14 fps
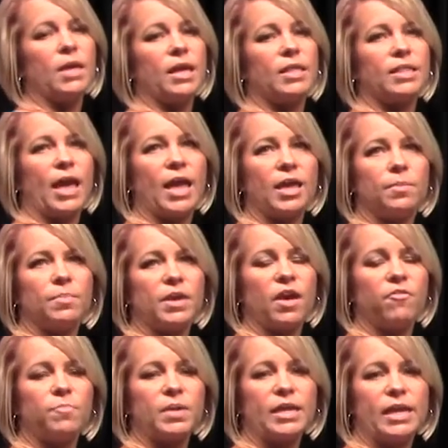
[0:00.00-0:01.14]
In the AMBF
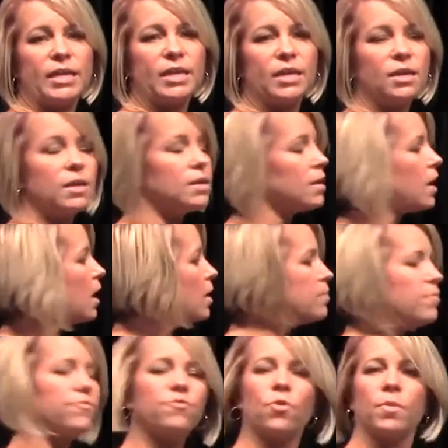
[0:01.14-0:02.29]
bikini
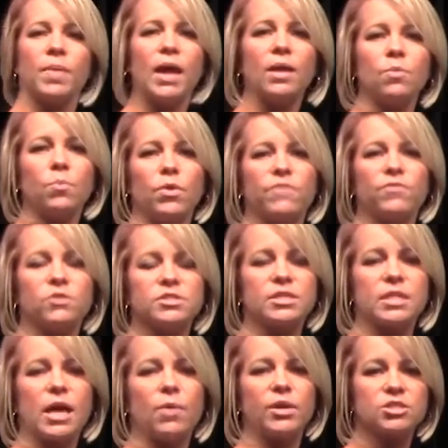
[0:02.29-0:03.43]
format, we first
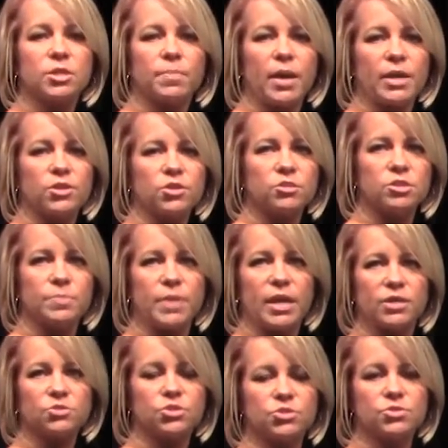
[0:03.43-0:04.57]
allow each competitor to be
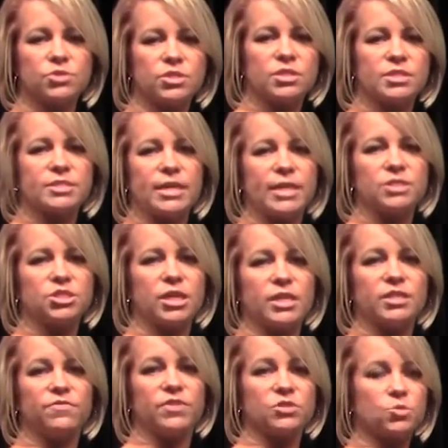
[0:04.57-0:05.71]
introduced to the stage
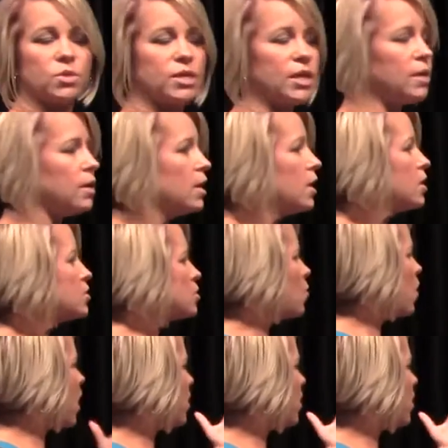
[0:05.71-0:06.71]
individually. So we'll